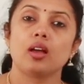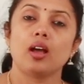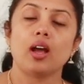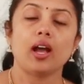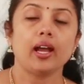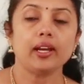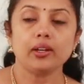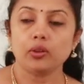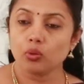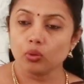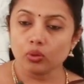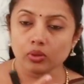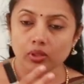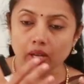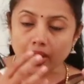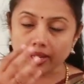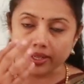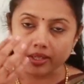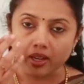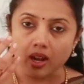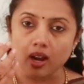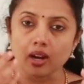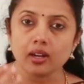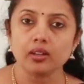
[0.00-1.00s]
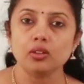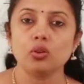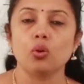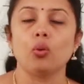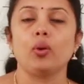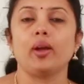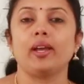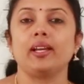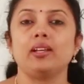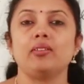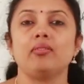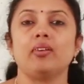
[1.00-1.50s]
I don't, I can't go
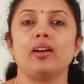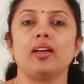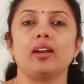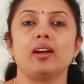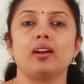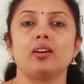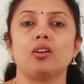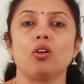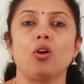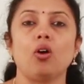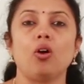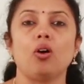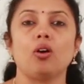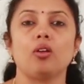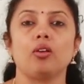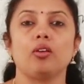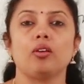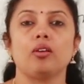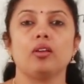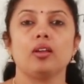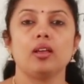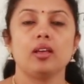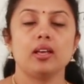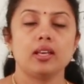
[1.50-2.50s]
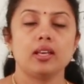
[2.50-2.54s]
anywhere at all.